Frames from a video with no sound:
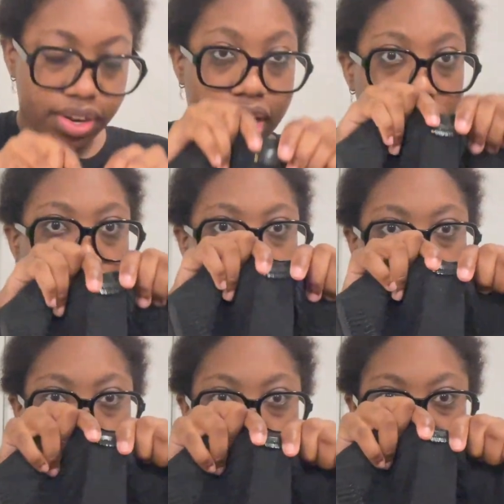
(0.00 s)
has
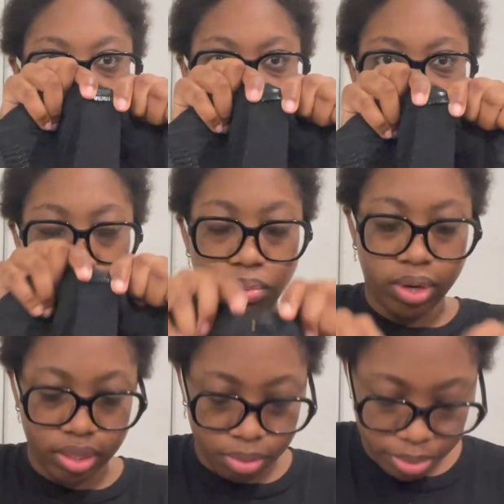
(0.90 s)
one
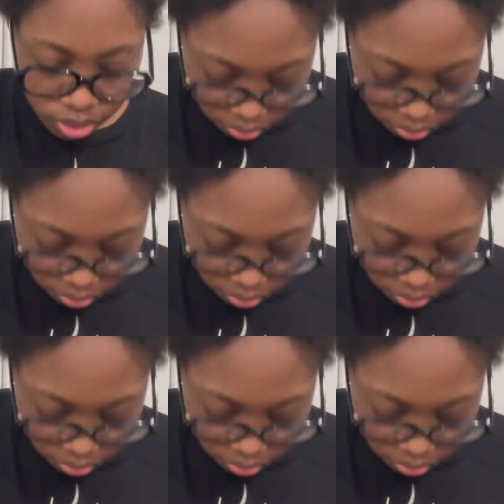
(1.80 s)
in the middle.